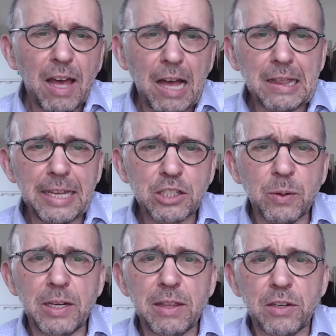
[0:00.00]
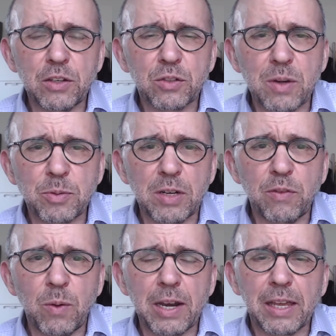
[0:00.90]
I'll link to it in the description if you
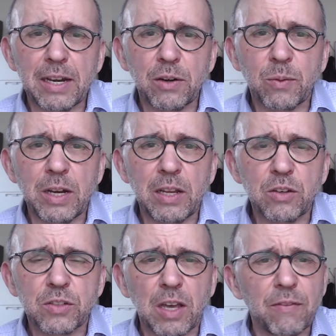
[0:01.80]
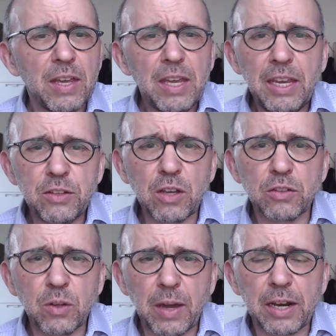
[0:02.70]
want to get it and read it yourself. He's
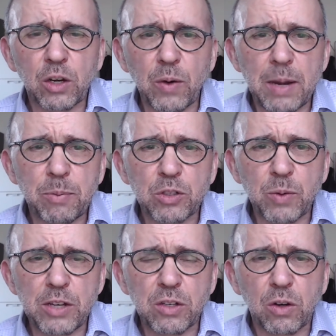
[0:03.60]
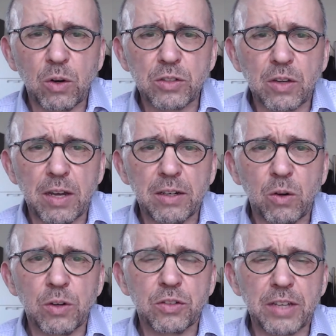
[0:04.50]
also got a great persuasion course on
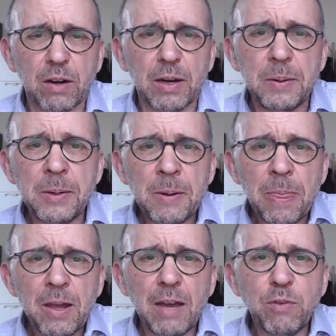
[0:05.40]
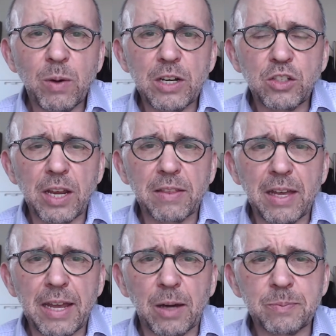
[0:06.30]
Coursera if you want to check
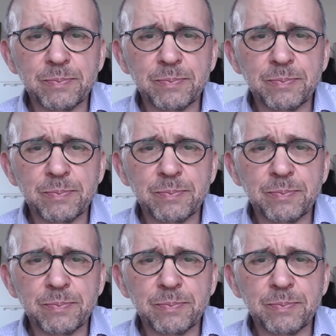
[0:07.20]
that out.